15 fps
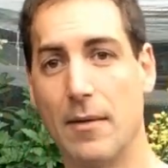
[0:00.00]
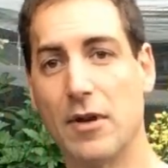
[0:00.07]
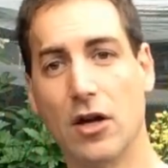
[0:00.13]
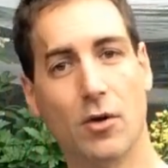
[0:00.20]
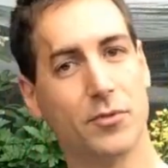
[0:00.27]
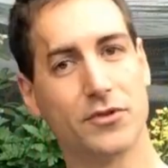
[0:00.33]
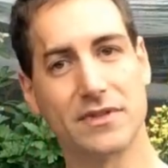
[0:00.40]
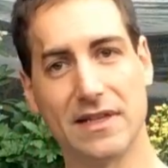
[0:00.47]
I
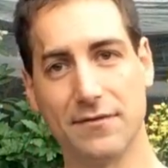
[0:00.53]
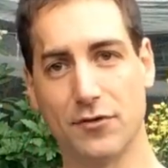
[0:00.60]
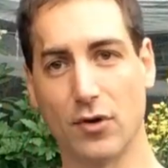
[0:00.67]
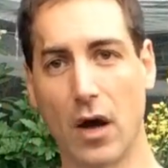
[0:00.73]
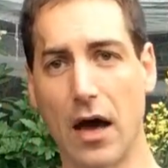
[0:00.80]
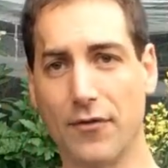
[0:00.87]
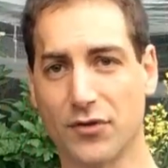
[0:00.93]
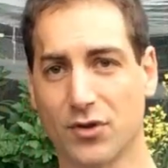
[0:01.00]
mean, obviously,
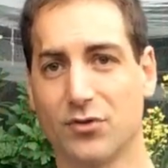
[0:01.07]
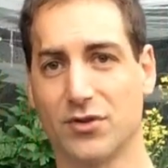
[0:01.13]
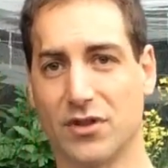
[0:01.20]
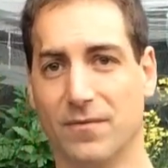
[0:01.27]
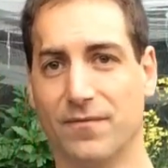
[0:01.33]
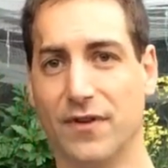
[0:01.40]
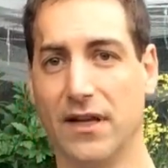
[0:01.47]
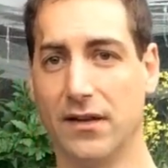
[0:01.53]
if you have to
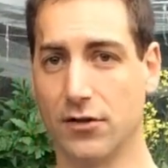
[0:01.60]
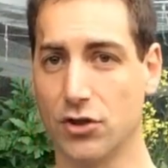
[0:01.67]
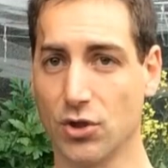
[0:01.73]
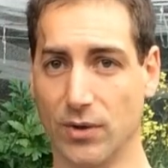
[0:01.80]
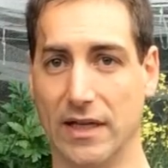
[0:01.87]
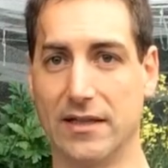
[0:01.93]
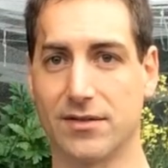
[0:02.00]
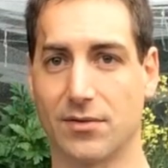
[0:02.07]
do something,
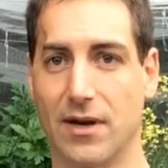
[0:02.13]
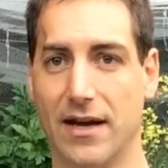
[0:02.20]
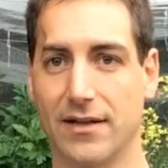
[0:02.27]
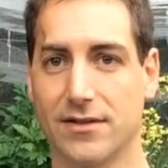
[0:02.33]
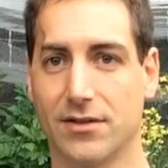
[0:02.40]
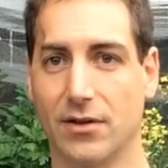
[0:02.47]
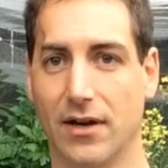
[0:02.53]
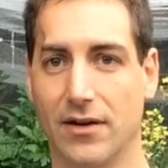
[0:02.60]
do it, right?